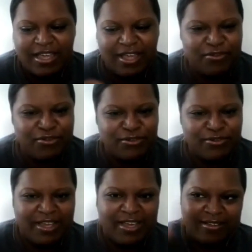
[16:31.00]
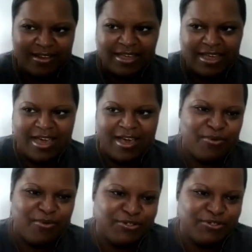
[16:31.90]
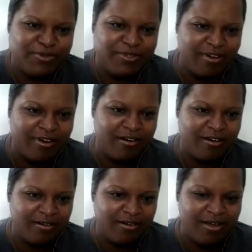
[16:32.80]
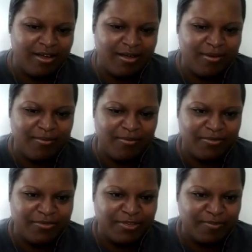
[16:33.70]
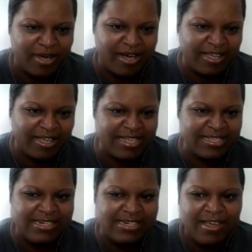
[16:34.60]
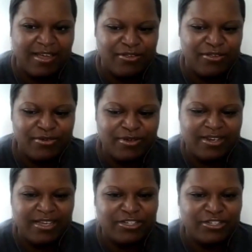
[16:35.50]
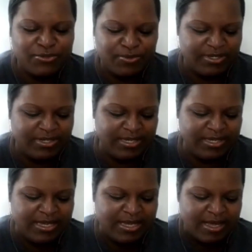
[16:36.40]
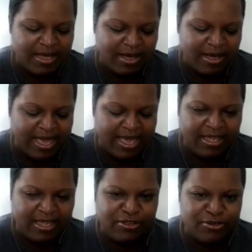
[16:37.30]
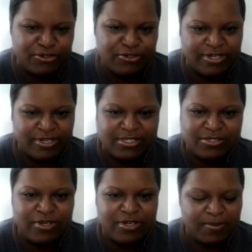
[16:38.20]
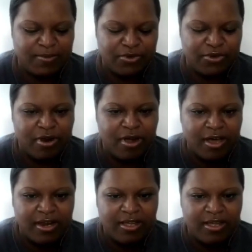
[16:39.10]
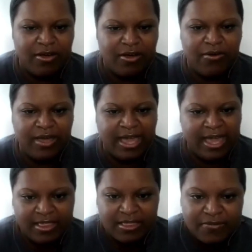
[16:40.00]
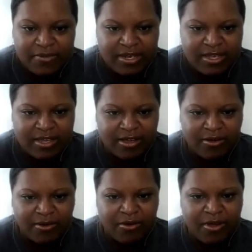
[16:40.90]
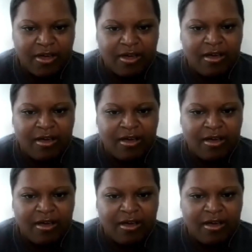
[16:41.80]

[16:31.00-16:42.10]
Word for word: if you do like how we're doing our the podcast now, you can actually edit your transcript, your audio, and the video